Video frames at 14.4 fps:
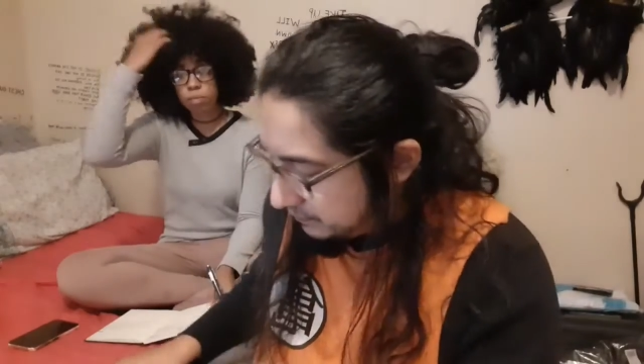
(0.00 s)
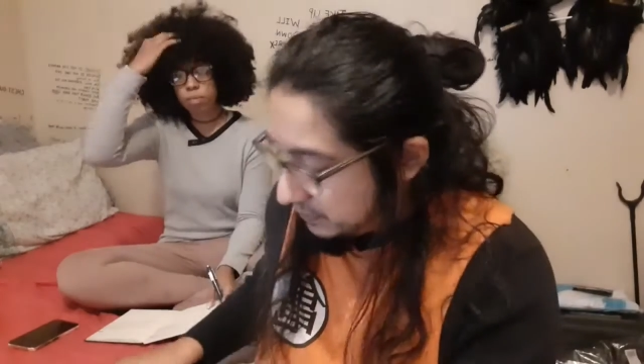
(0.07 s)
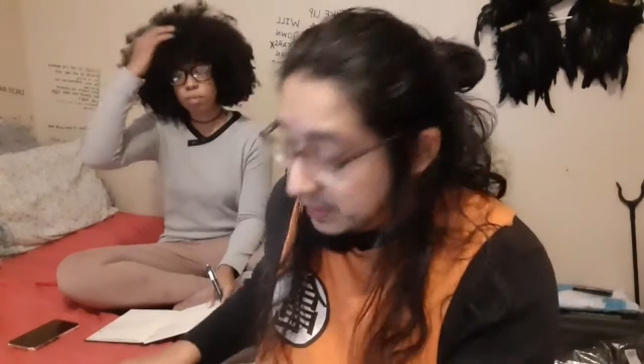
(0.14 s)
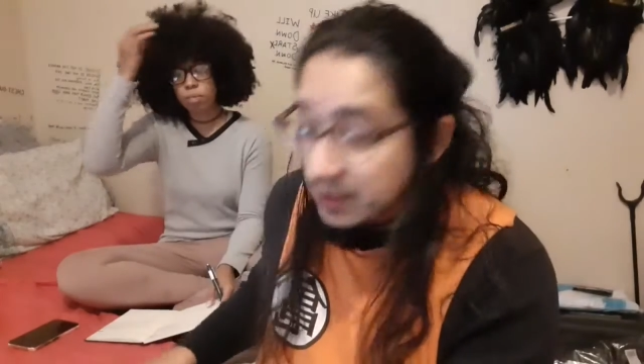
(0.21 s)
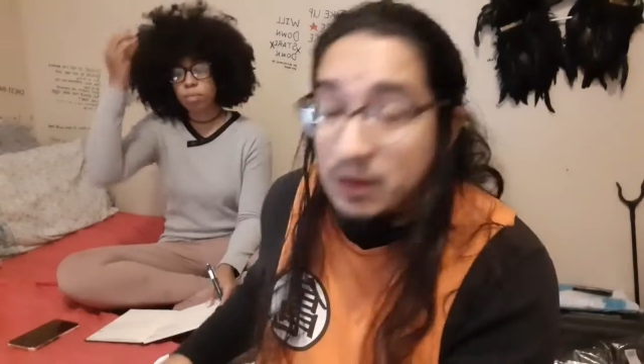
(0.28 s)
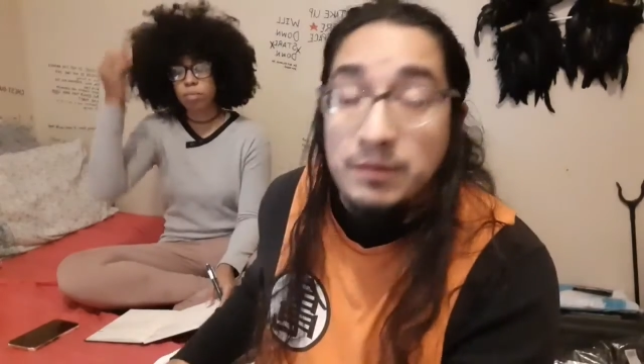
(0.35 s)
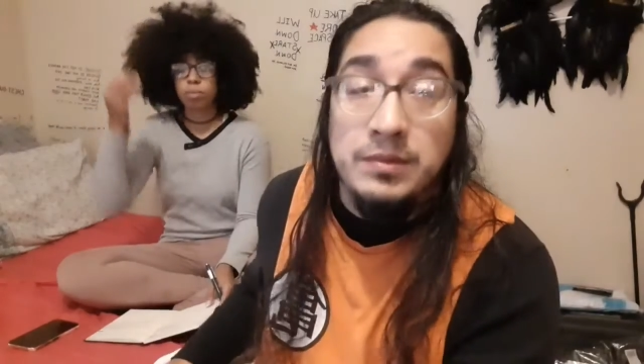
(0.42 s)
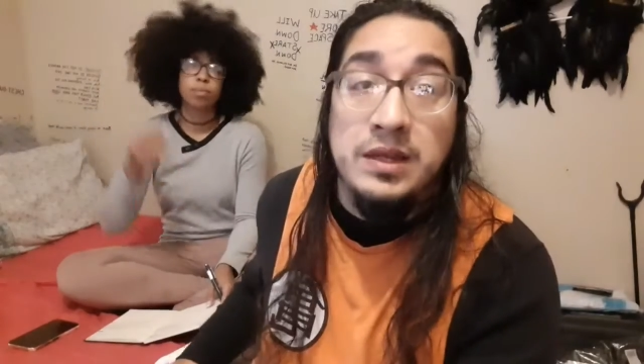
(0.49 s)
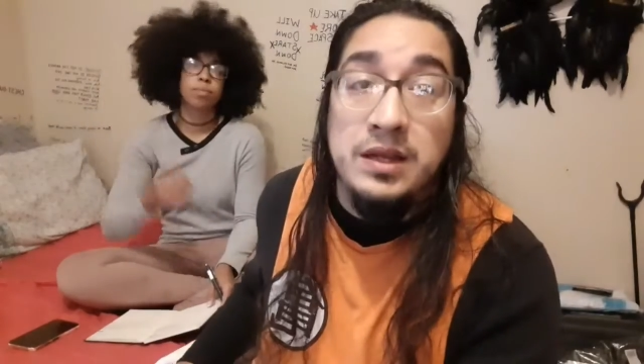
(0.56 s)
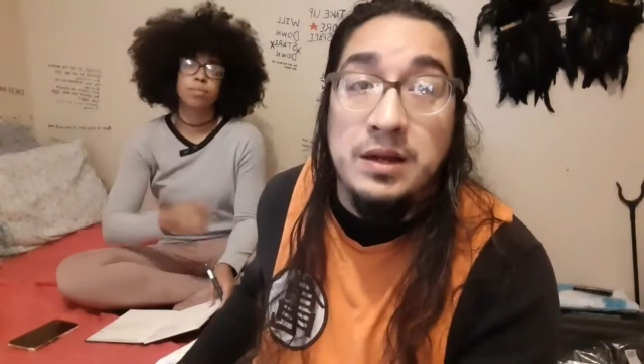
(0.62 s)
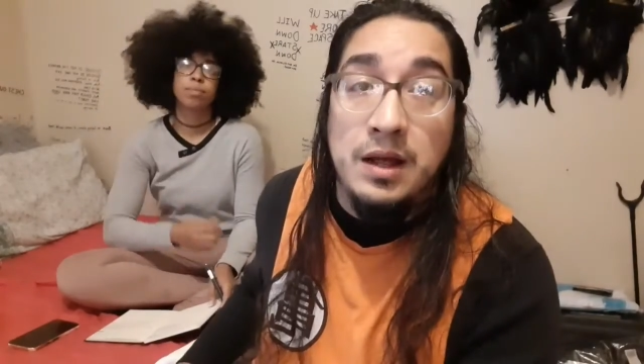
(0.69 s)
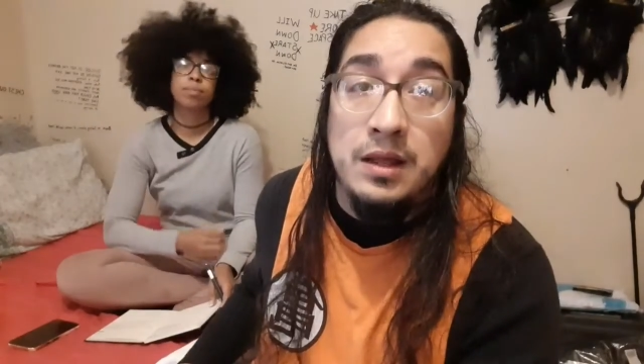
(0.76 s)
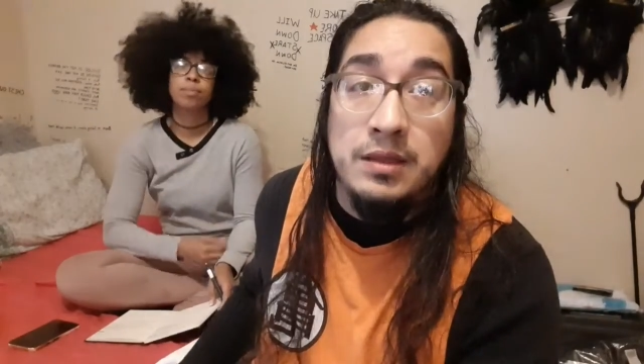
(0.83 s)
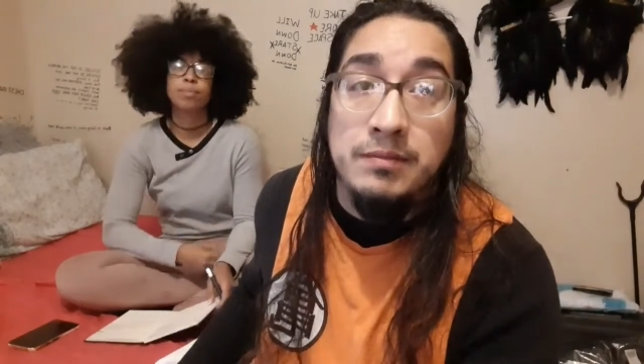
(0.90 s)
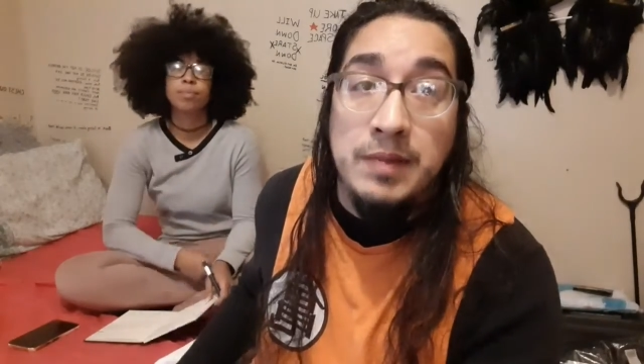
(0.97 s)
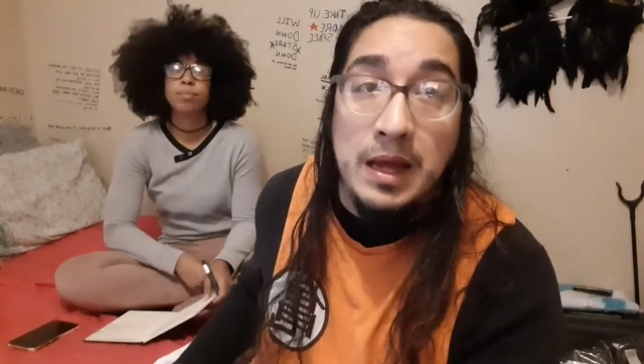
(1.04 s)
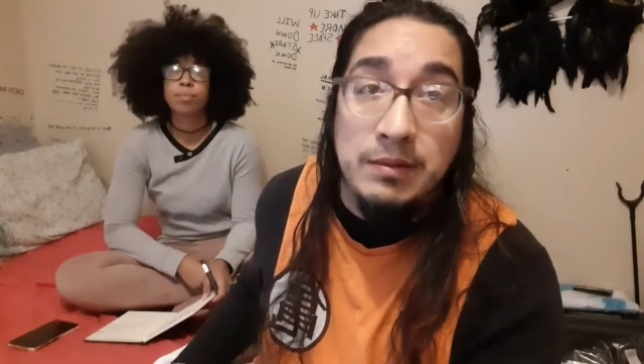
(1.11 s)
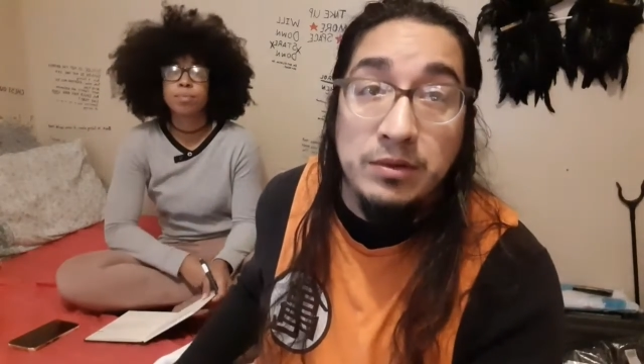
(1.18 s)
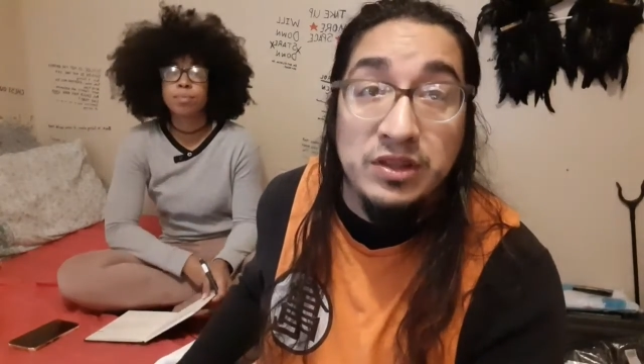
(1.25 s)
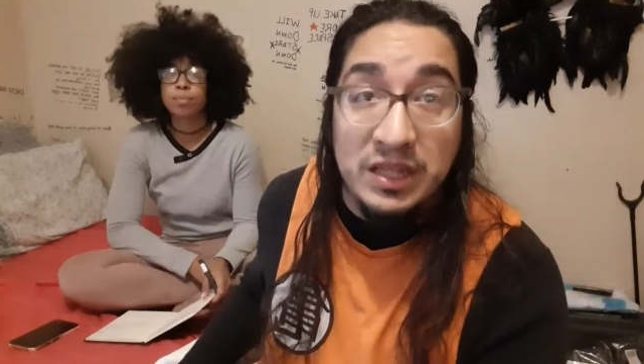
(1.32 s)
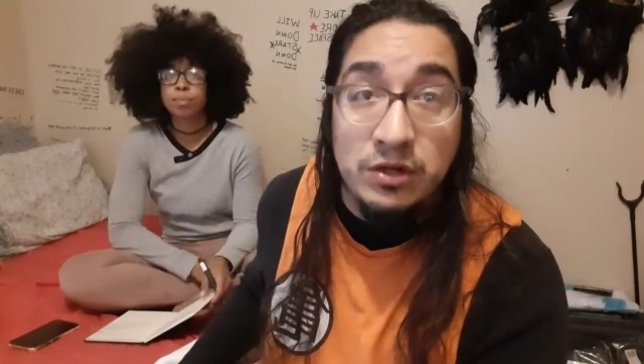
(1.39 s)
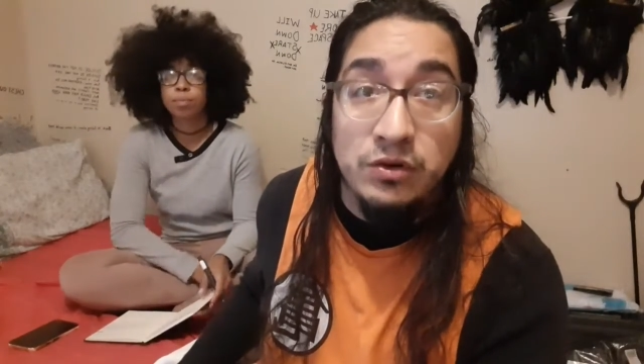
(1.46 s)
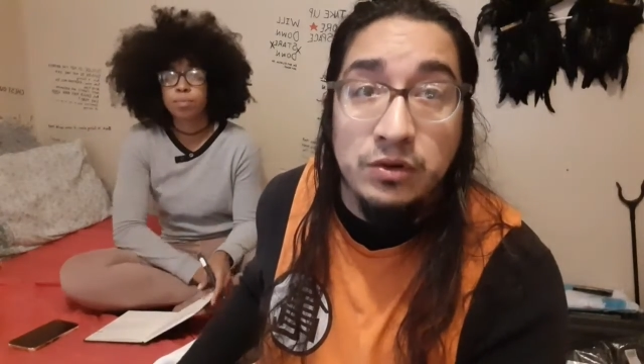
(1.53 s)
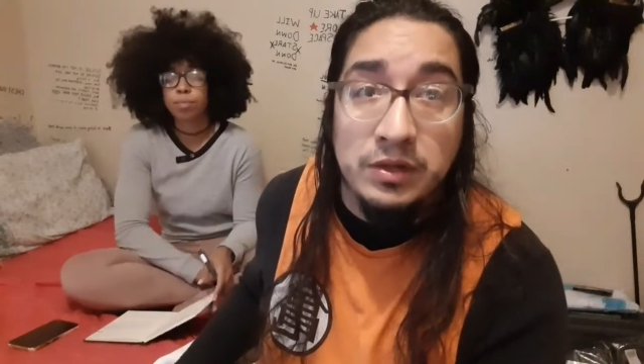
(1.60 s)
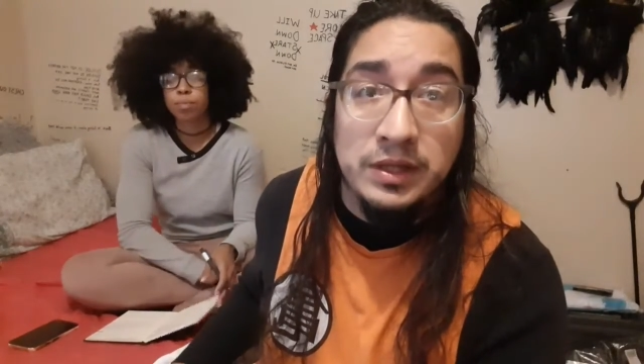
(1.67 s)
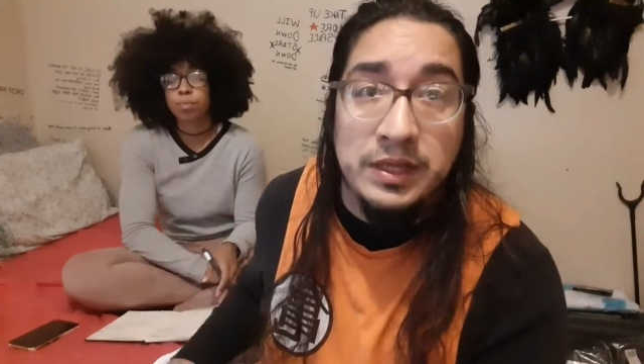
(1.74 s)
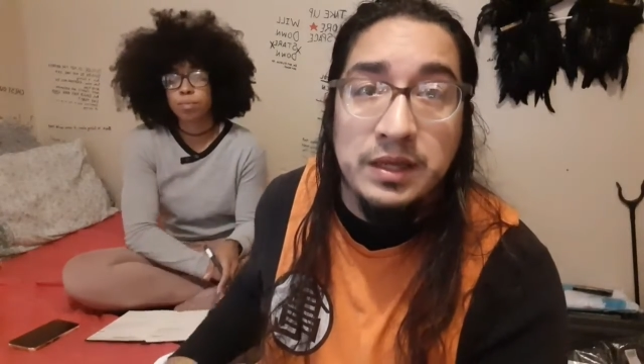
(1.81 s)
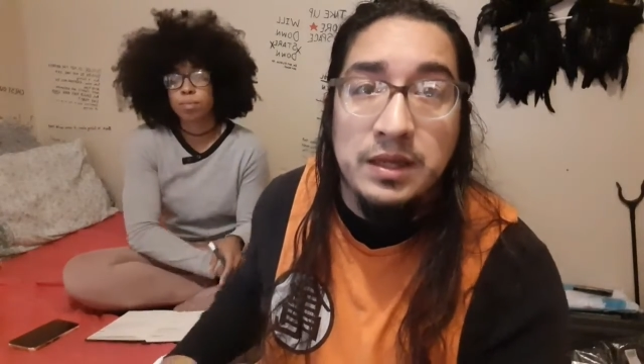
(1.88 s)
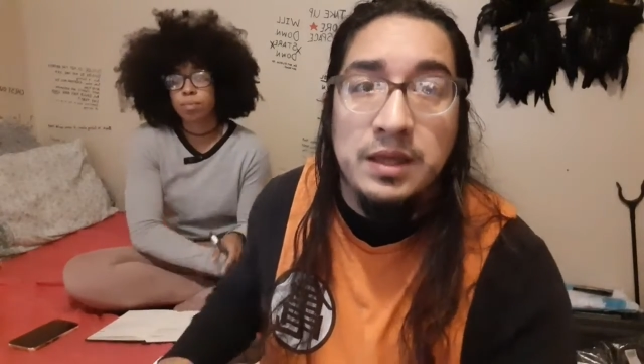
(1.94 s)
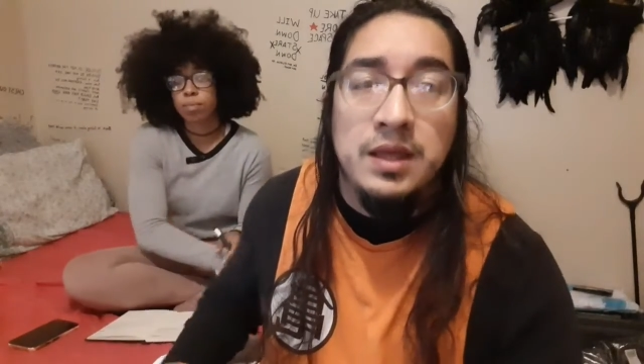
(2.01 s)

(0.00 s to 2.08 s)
here I'm leaning on the Bible literally,